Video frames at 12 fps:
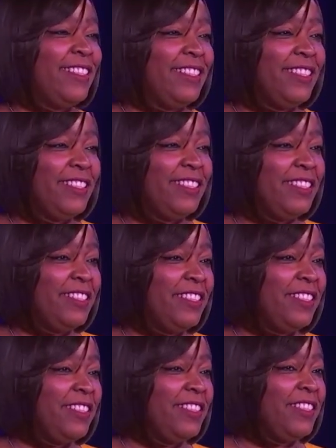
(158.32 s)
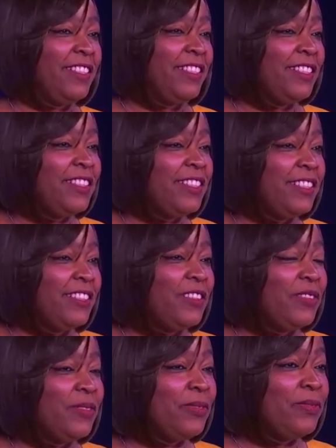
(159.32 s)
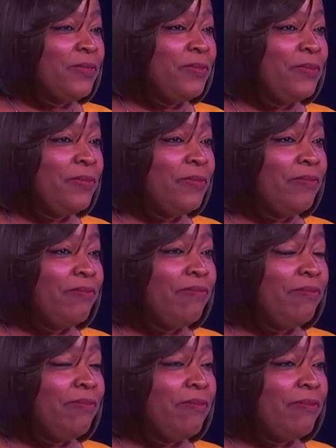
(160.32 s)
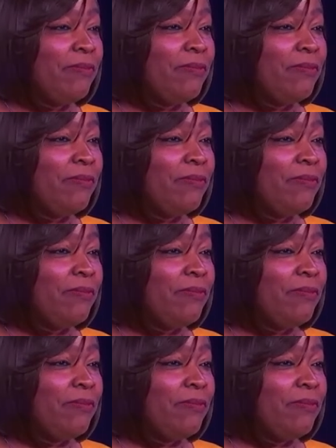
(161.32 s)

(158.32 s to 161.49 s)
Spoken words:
Nobody speaks.